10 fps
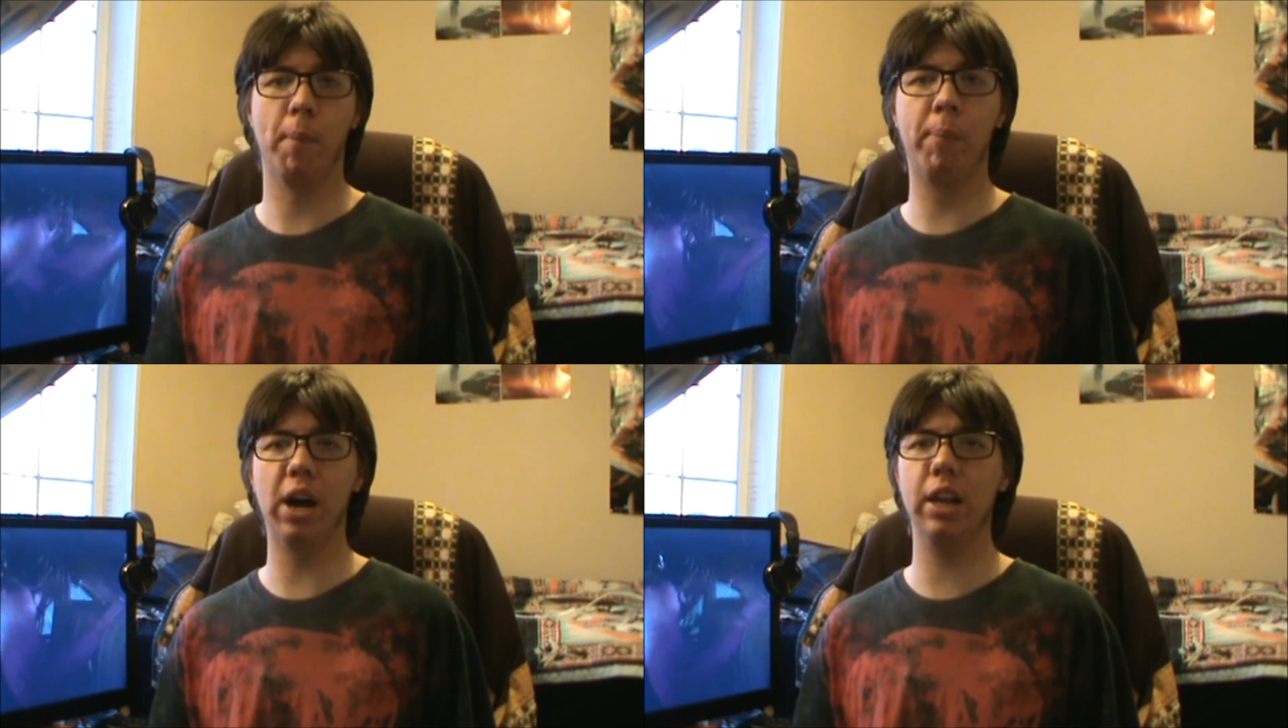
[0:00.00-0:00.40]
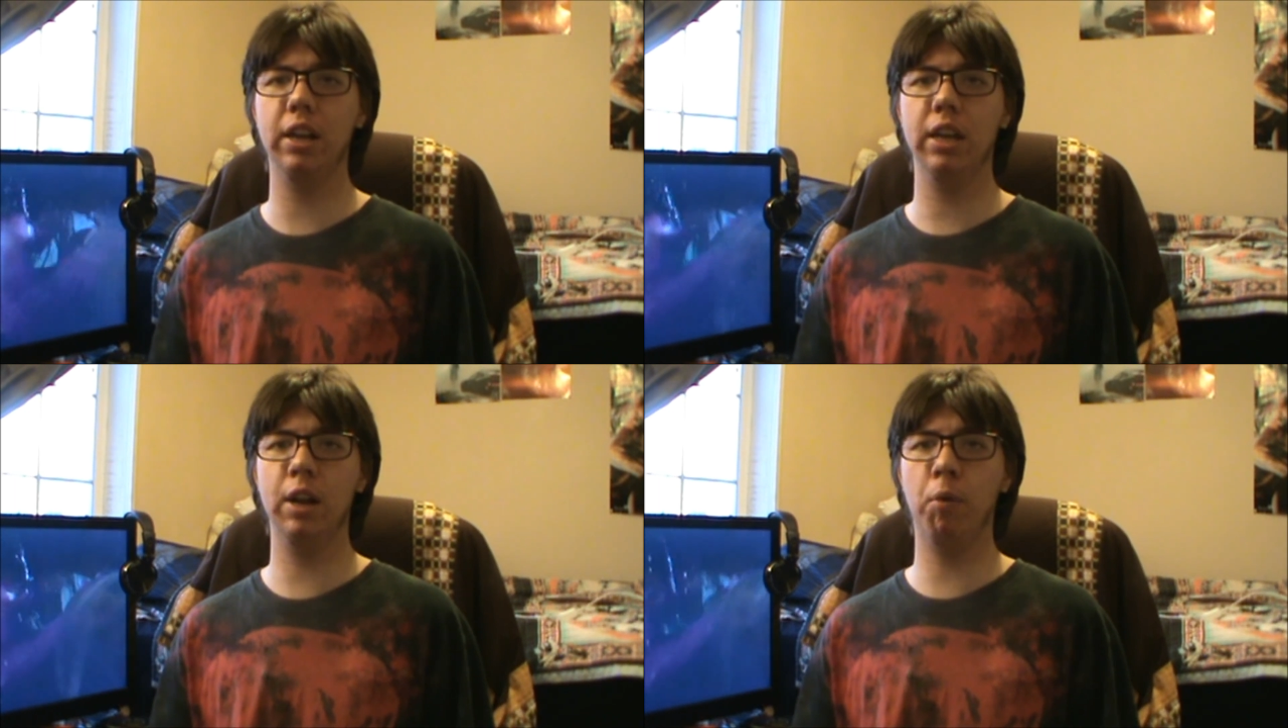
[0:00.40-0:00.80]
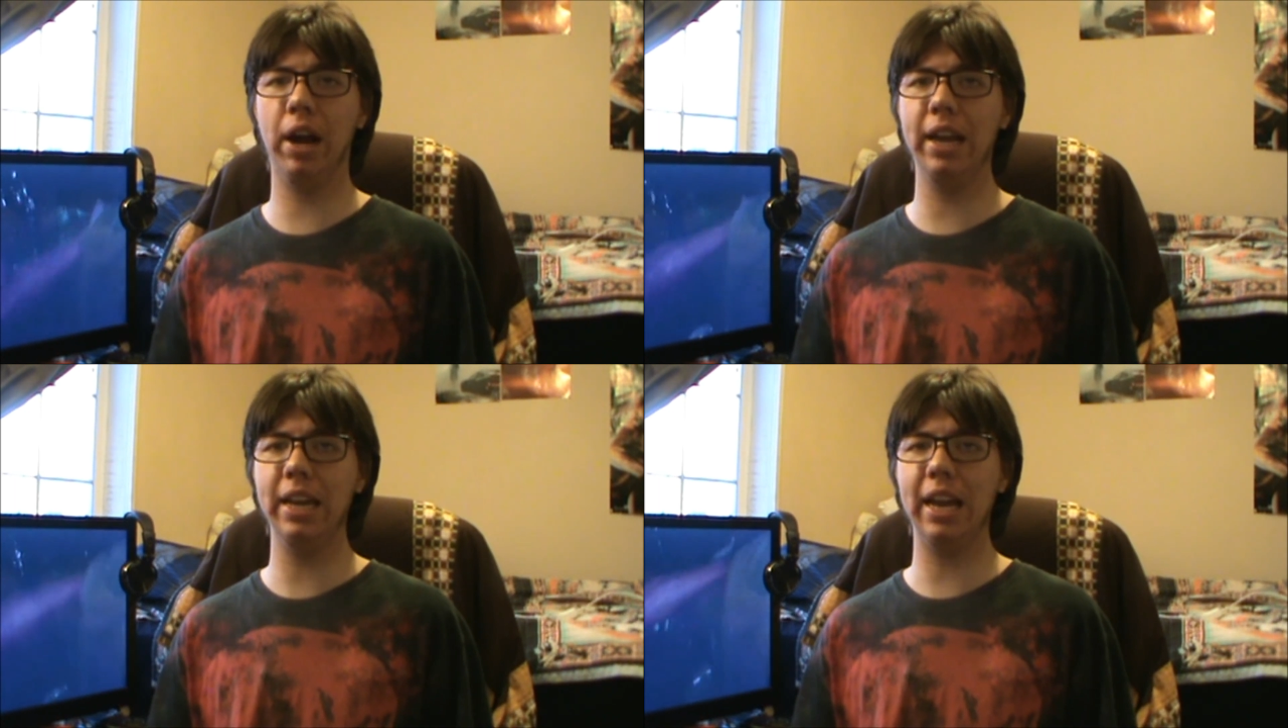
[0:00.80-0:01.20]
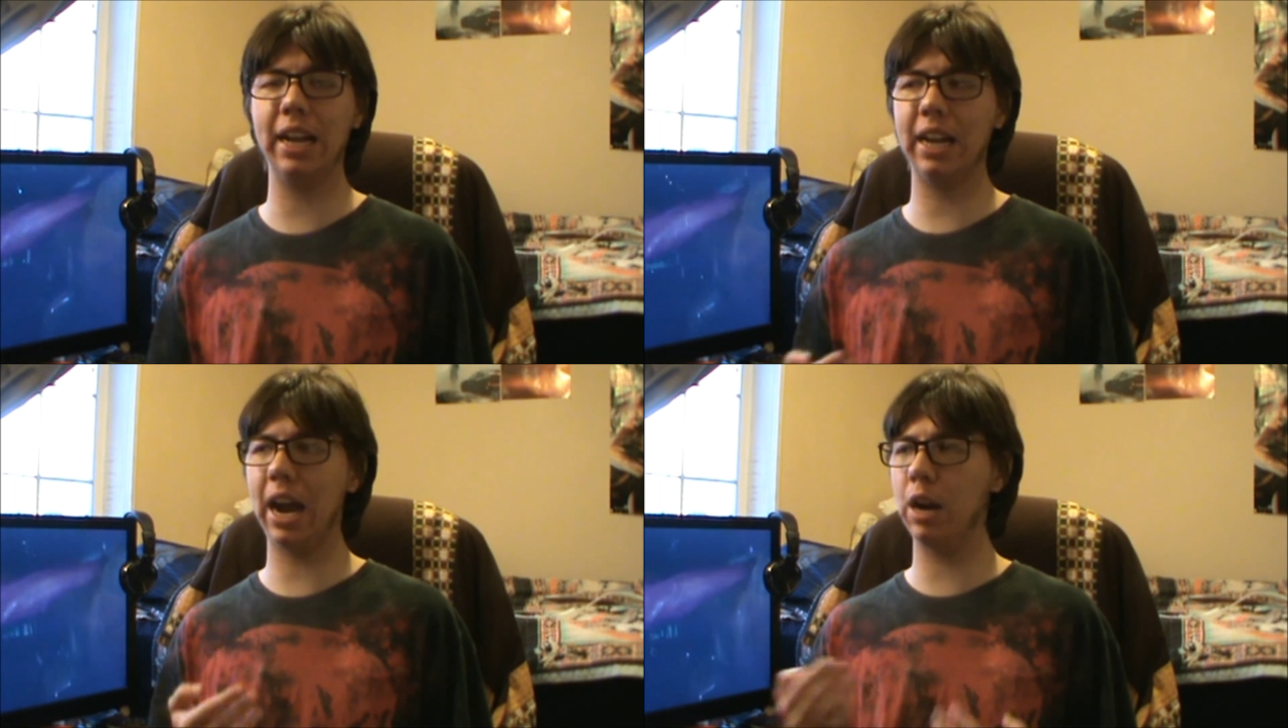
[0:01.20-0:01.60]
but in a way,
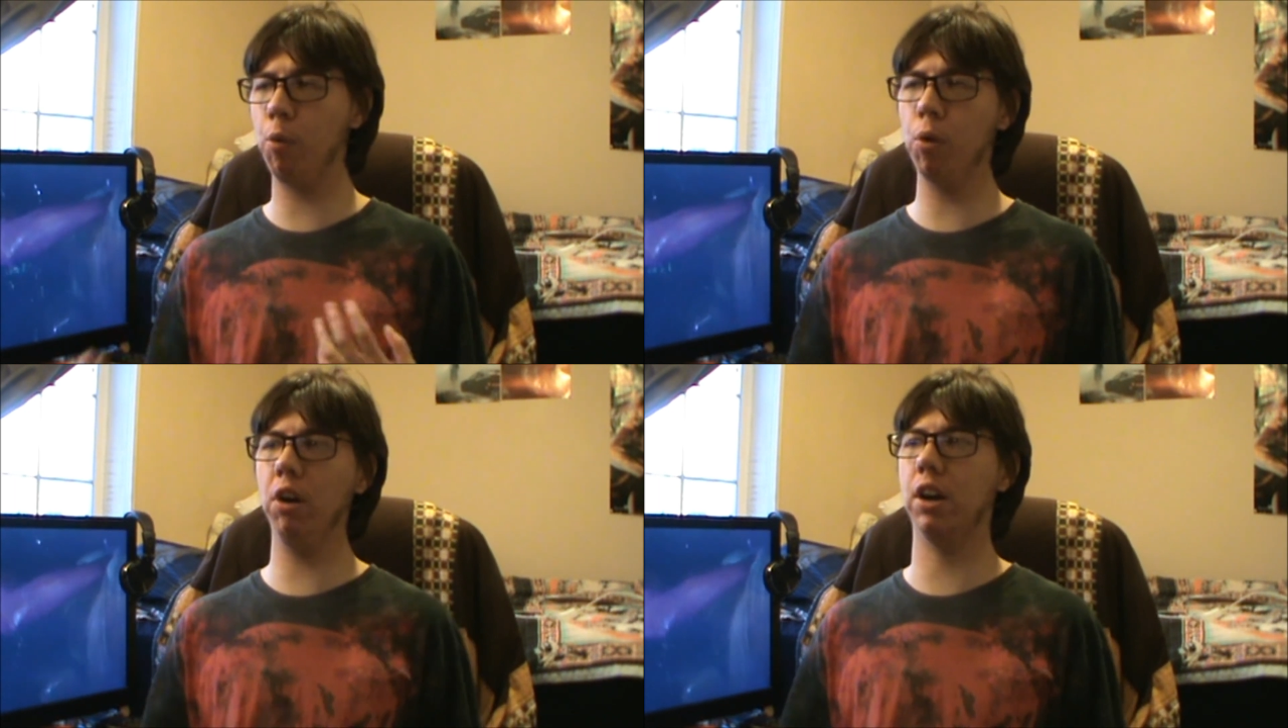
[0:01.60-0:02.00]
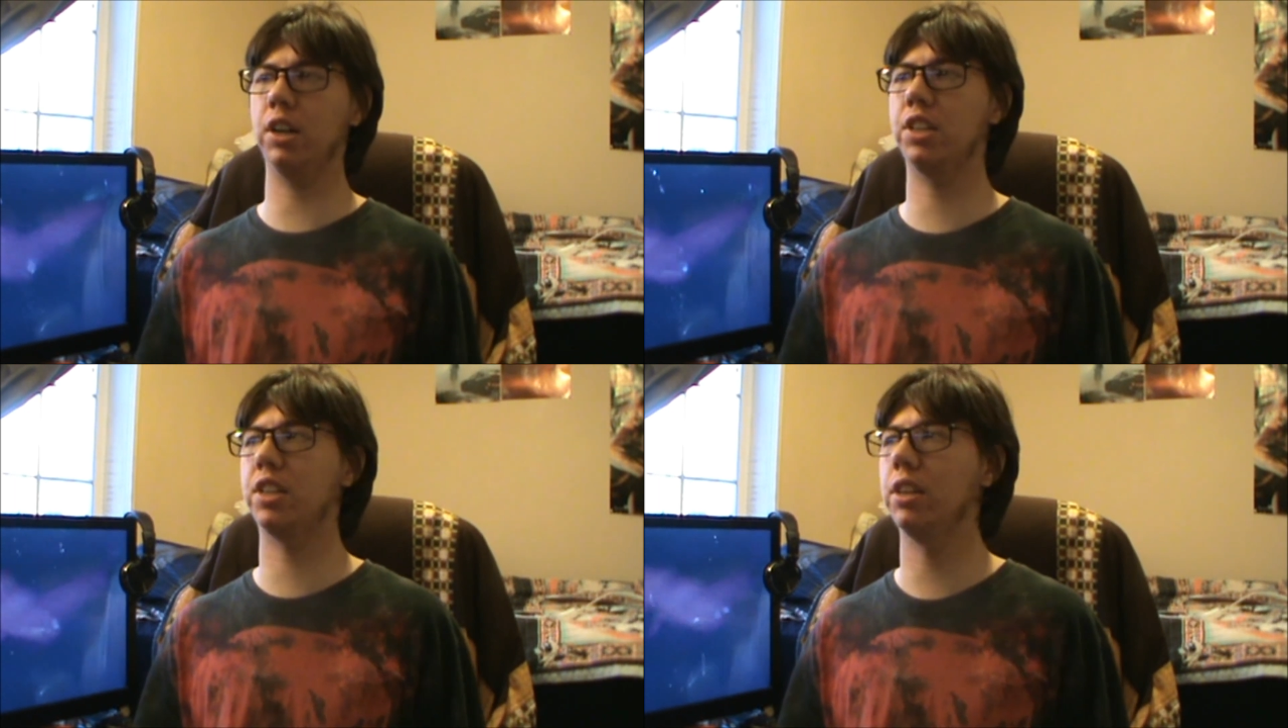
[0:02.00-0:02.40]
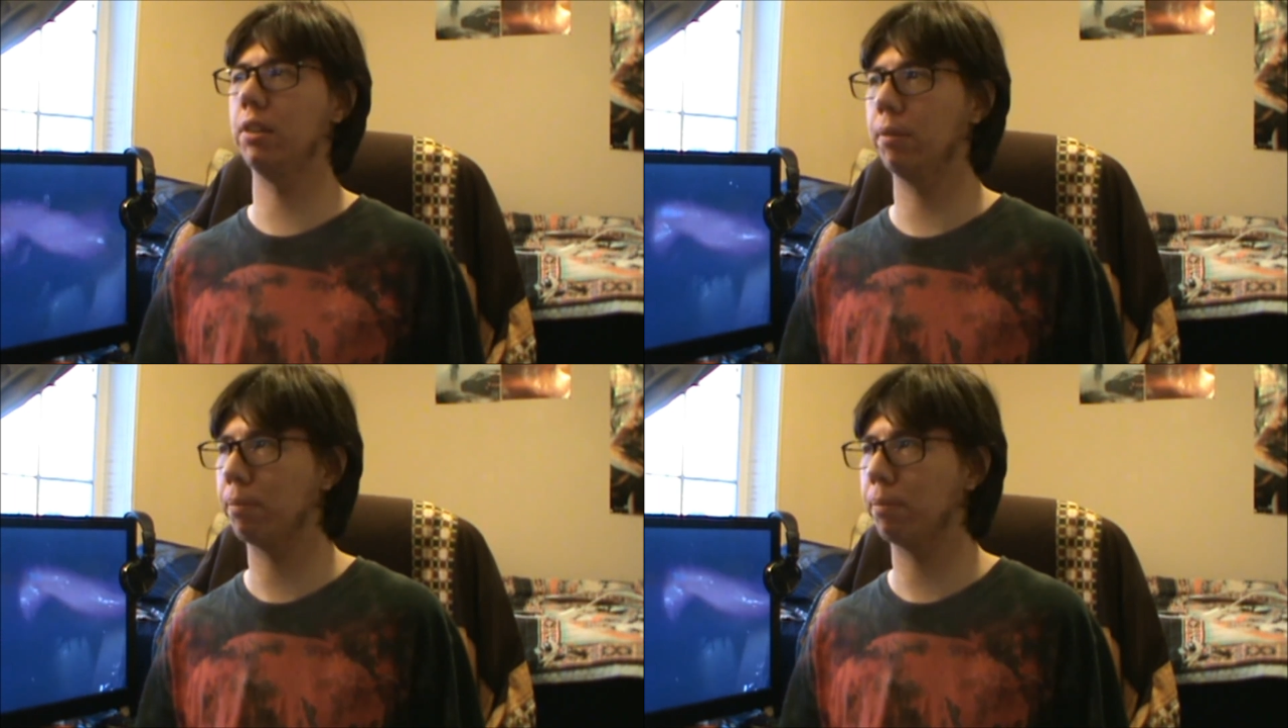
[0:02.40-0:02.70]
it kind of works.